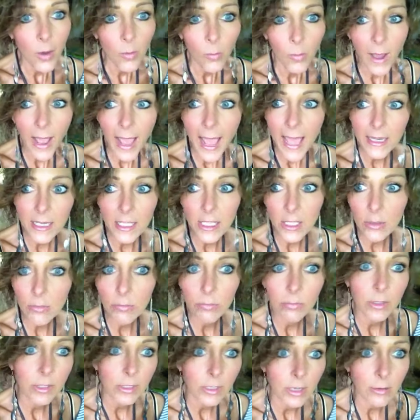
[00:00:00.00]
well, how do you,
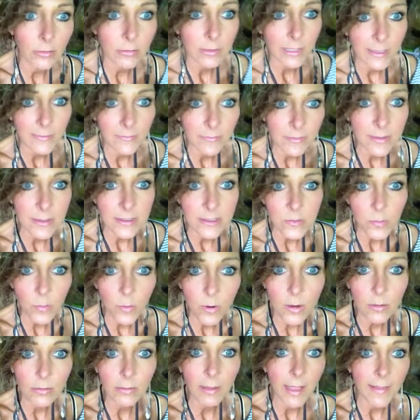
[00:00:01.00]
you know, live in this
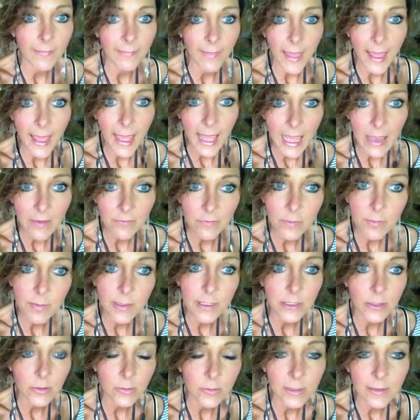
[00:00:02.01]
world like that? Have you
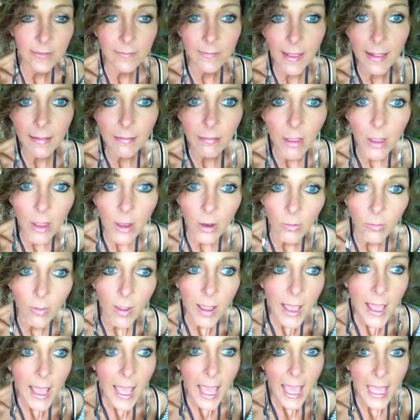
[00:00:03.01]
been doing it that long?
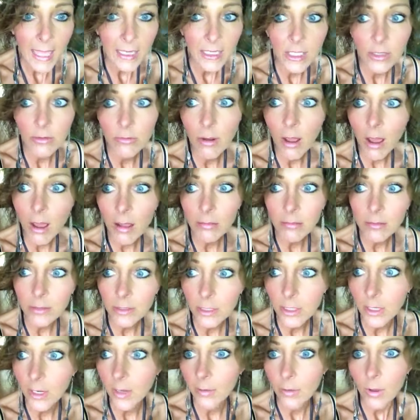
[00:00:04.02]
How do you not,
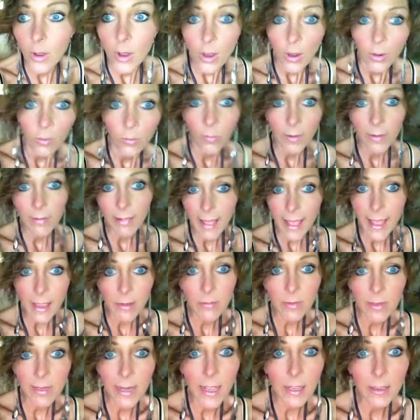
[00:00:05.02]
you know, well, how
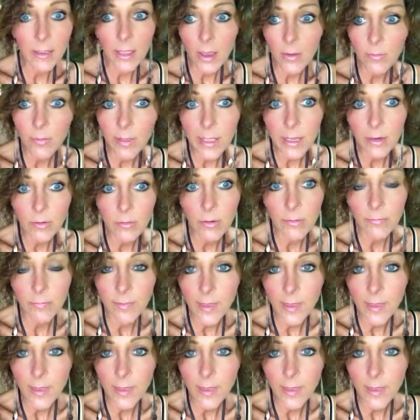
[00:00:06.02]
can I go here or